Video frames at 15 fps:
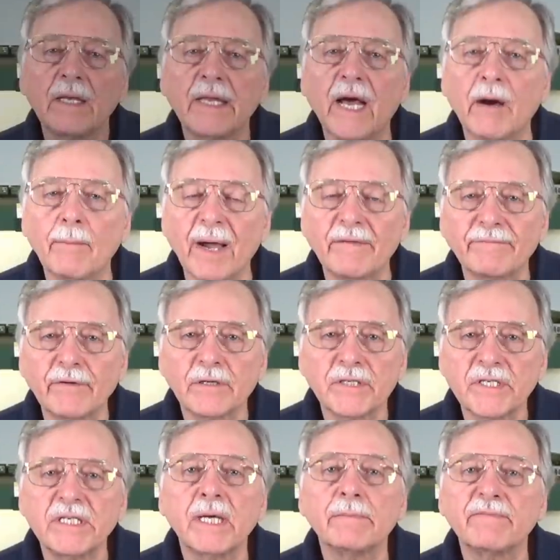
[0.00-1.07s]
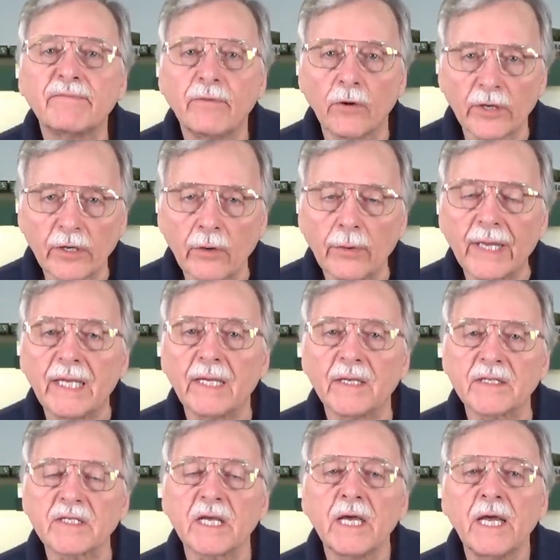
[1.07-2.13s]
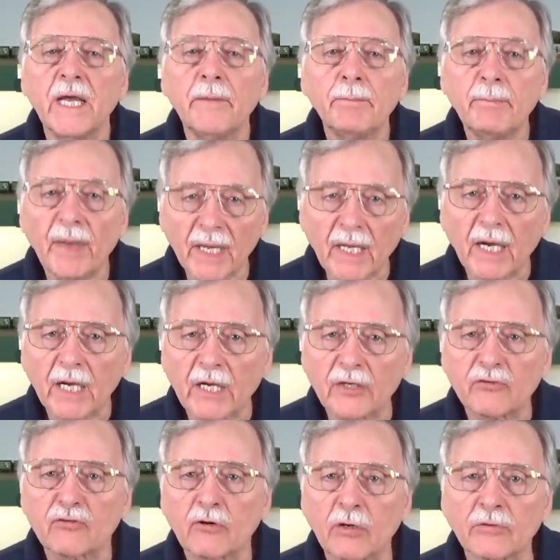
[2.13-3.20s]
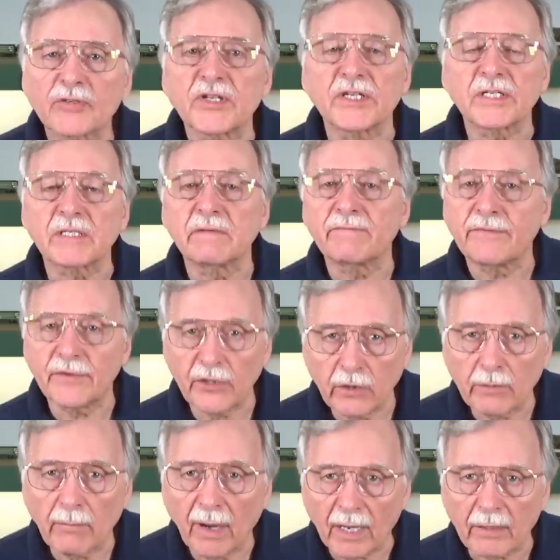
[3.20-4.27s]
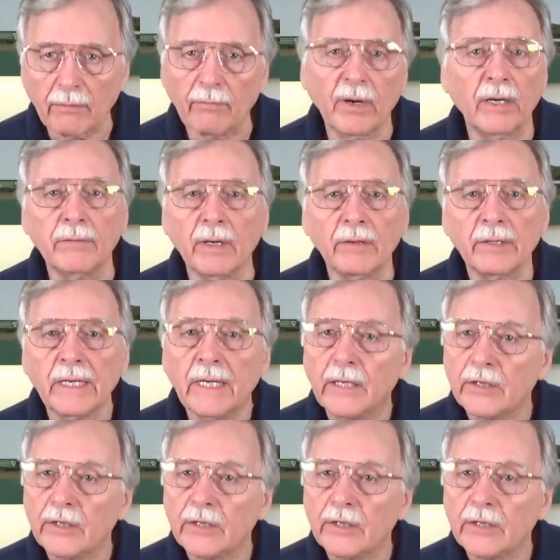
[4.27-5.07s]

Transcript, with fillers: Now, my first tip for you is pick a control system for your model railroad.